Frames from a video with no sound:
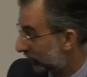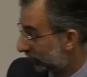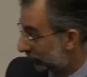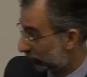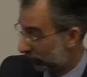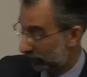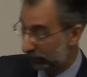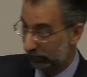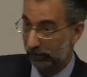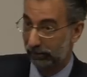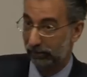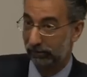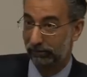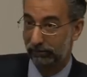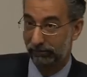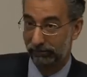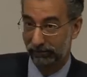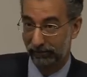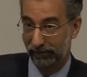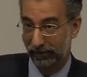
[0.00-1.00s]
with a joke.
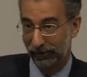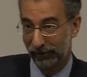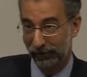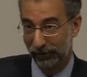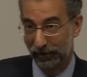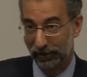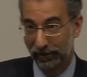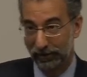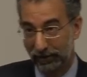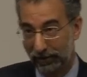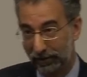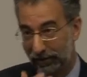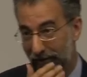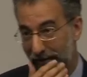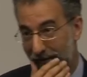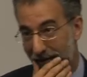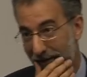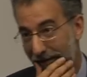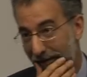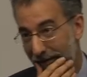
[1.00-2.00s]
It's, uh,
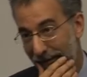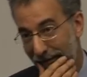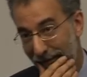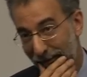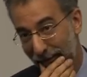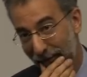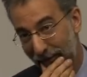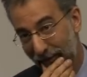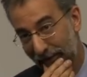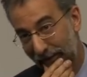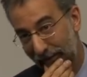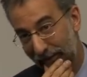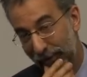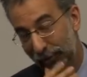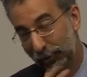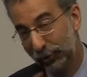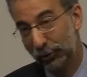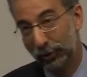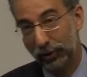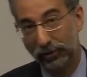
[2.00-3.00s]

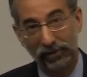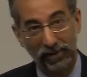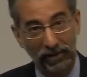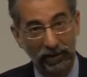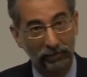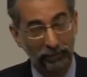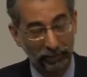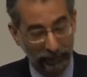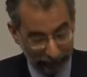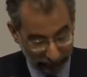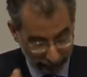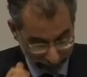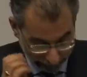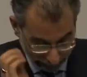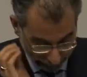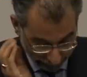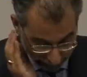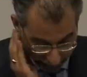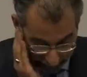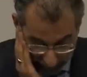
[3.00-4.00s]
it just shows how
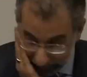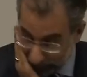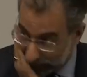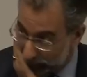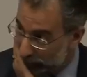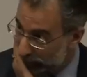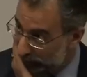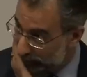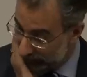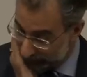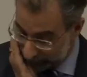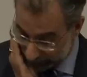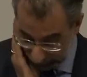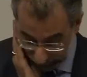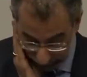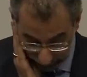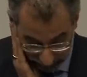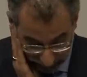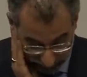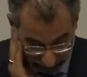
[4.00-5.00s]
bad I would be if I
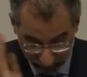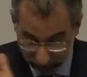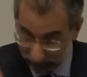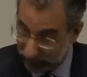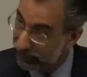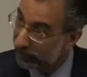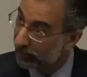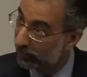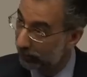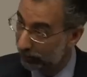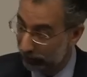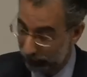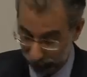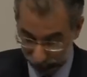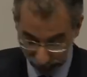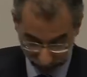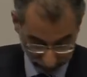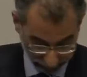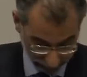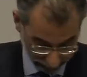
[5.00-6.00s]
were a comedian, but I start with a
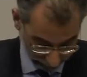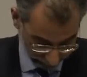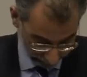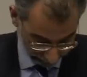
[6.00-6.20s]
joke.